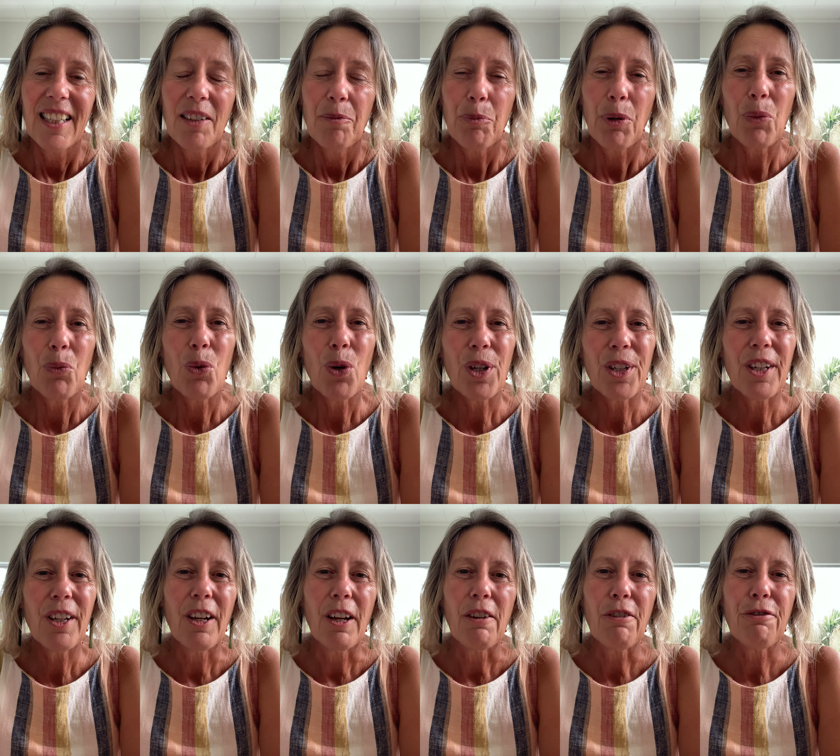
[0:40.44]
But what
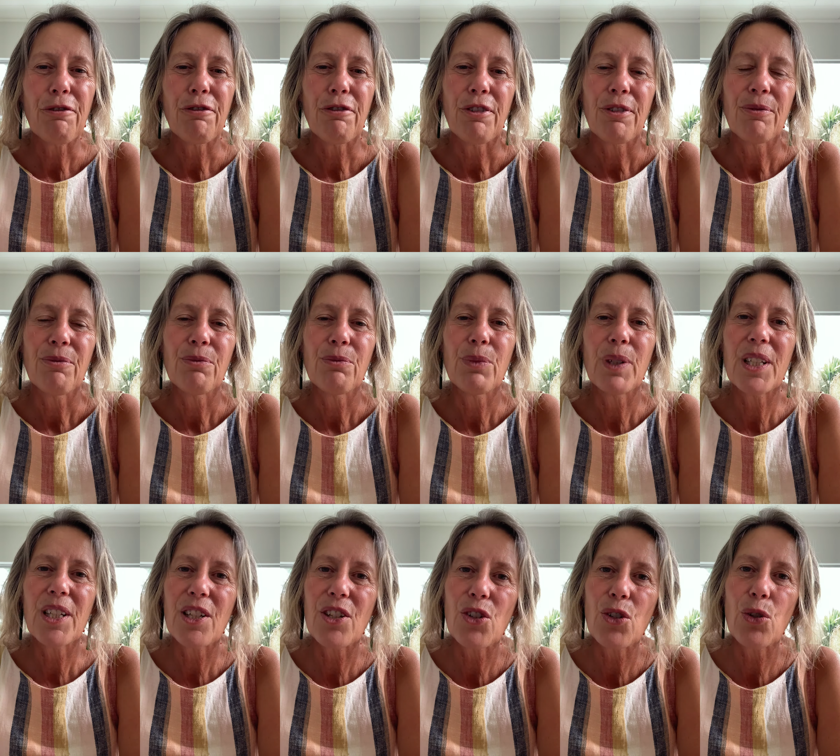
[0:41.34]
if we
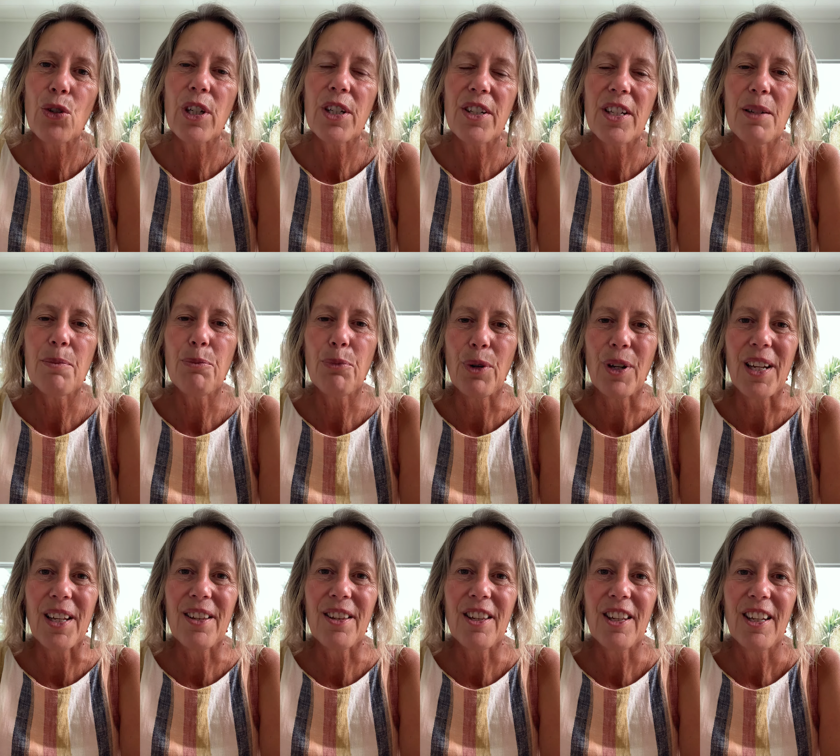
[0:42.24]
just took a deep
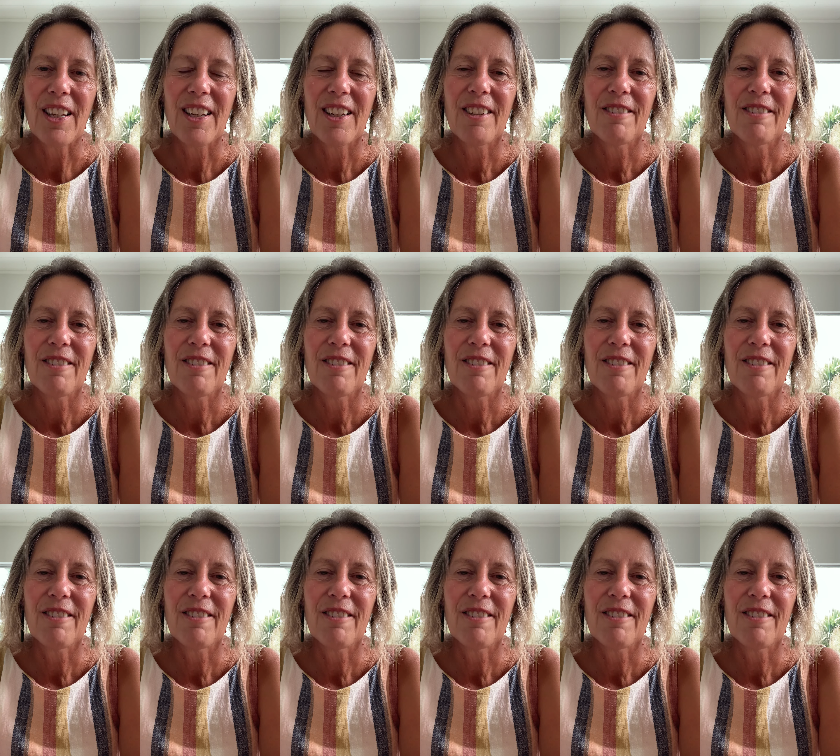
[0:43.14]
breath